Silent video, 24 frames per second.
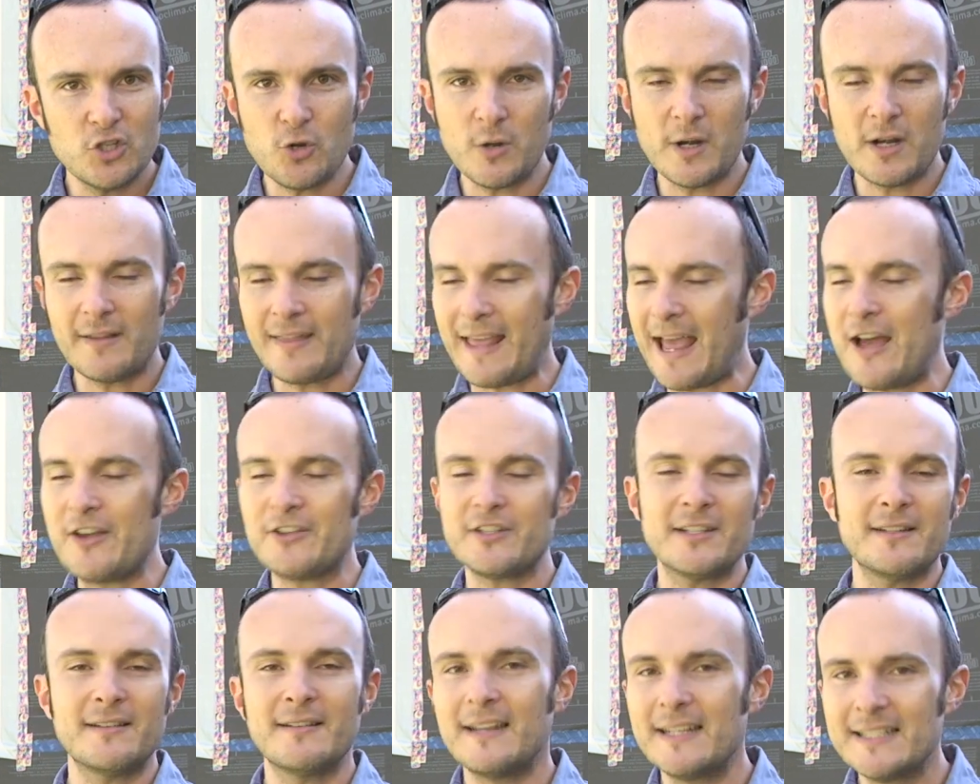two hundred
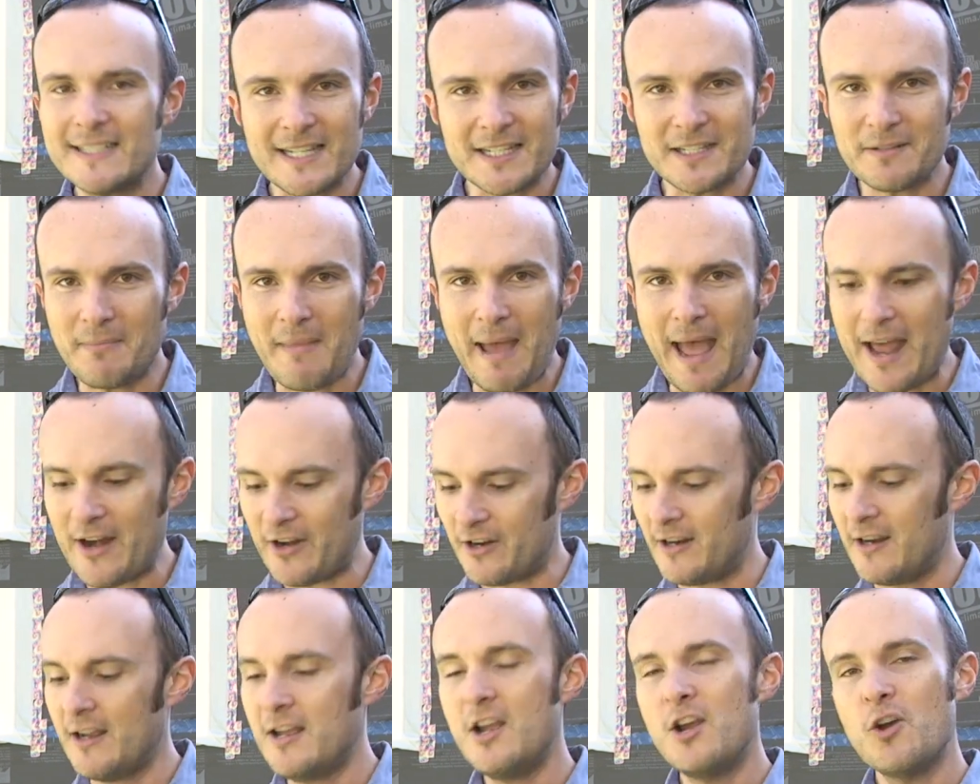thousand, doesn't
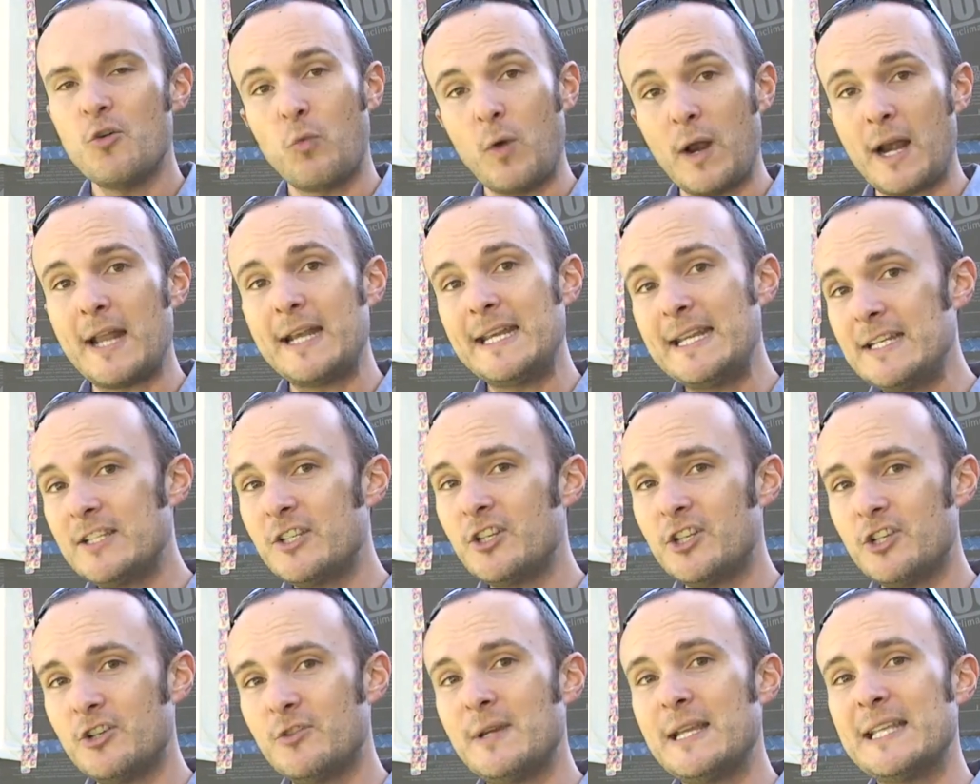matter. What I need
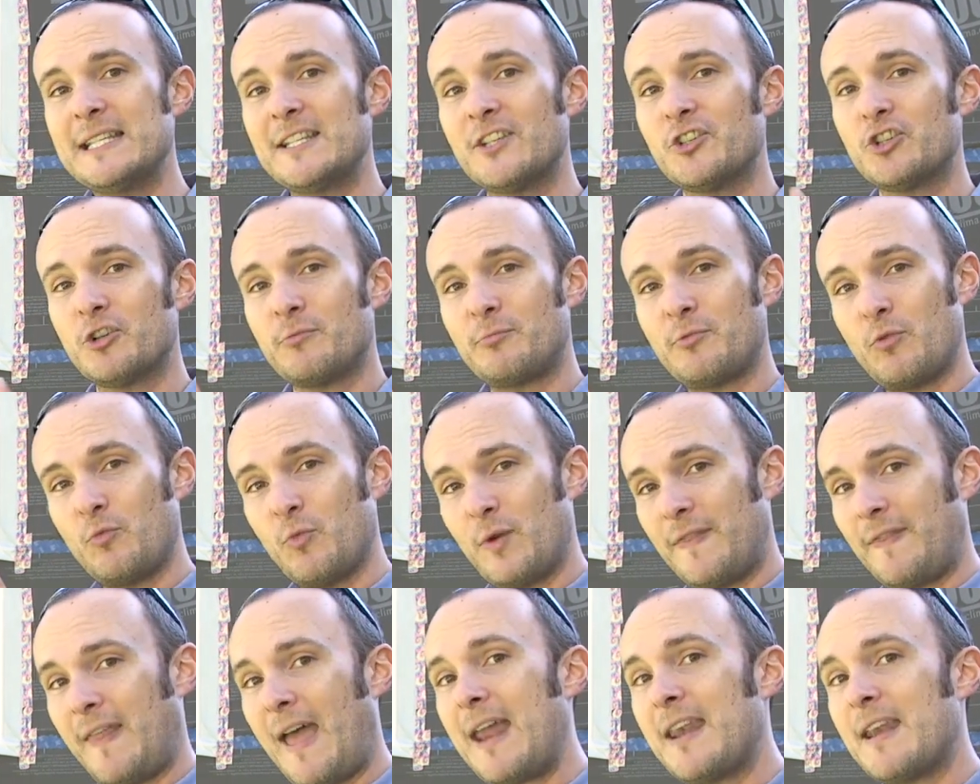to do is interpret
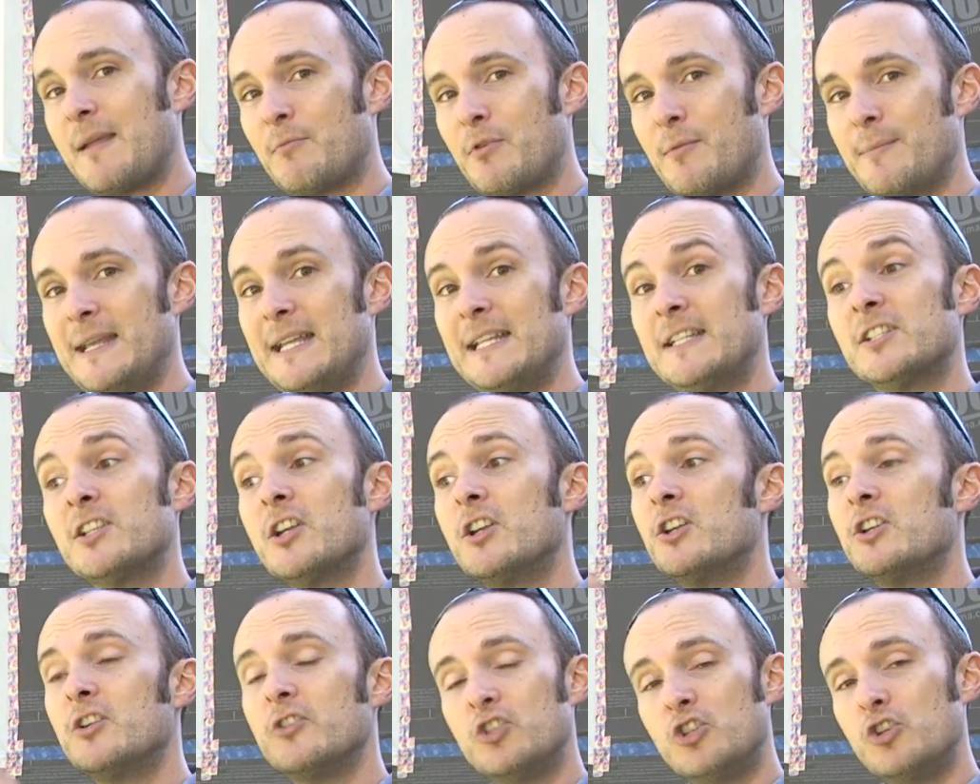what that number means
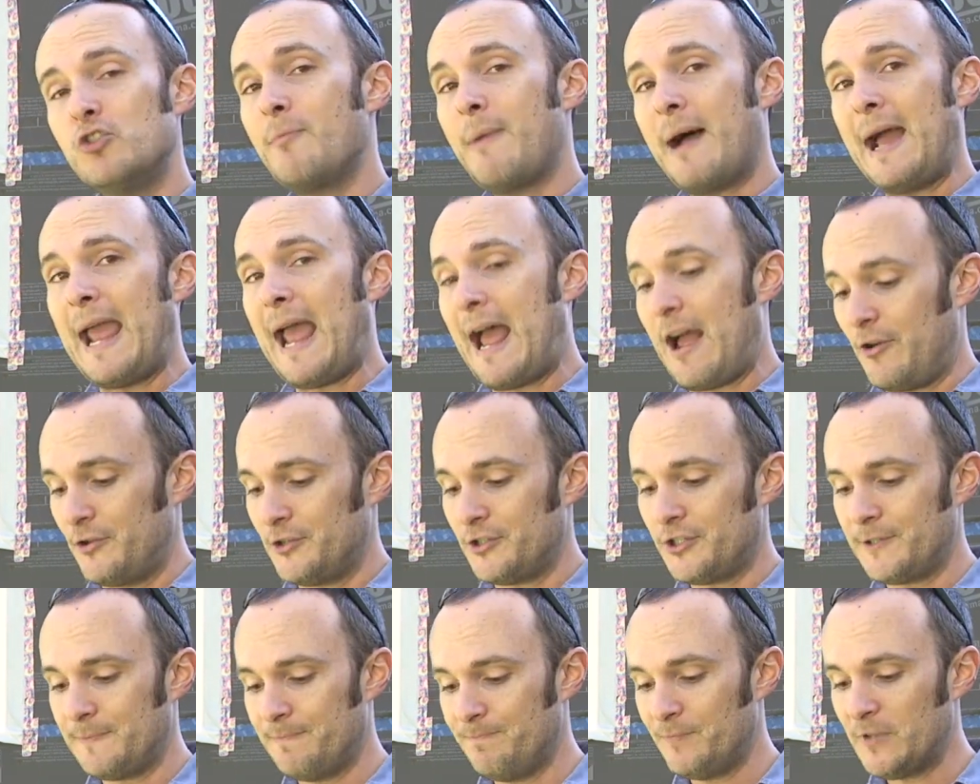to my
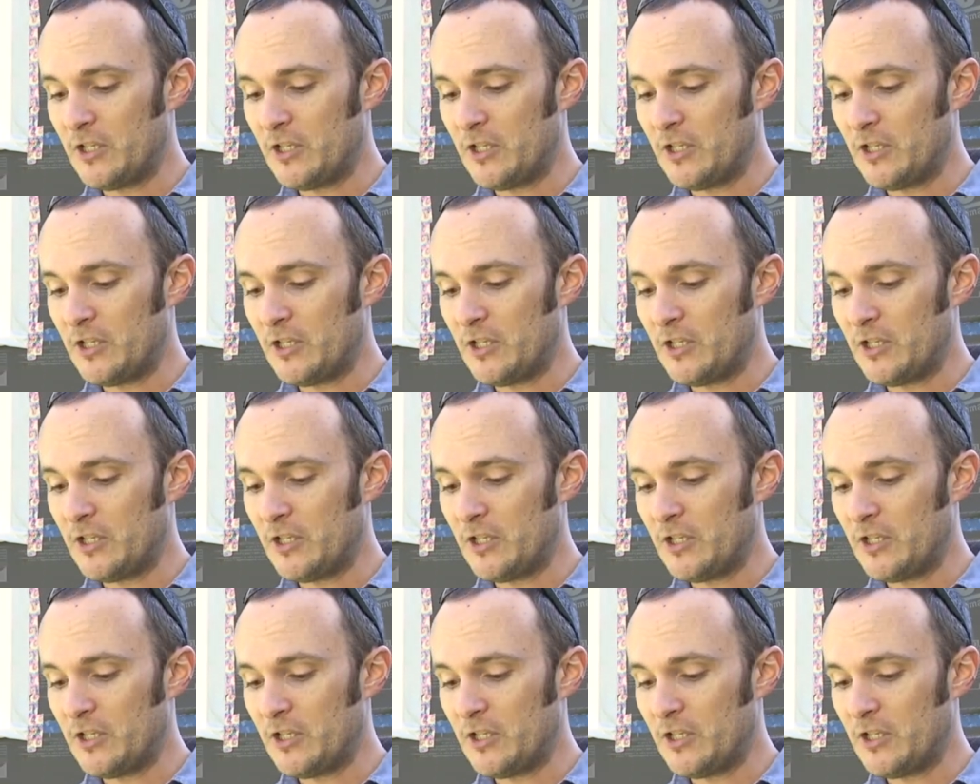house.